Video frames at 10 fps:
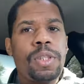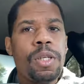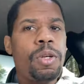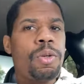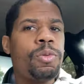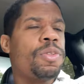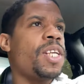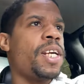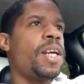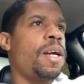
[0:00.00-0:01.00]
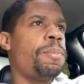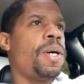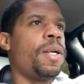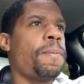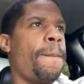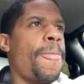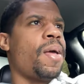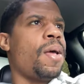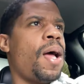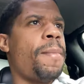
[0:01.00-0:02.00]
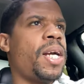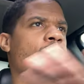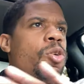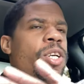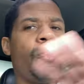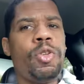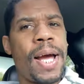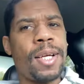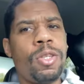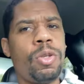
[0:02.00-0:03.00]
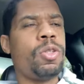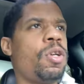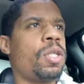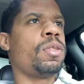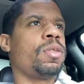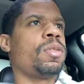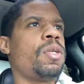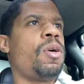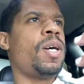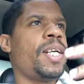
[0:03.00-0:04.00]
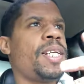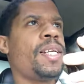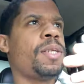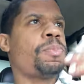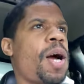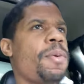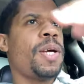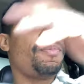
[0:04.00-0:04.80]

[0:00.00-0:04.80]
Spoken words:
little thing here. But I'm actually going to give you like a little look on it. It's probably in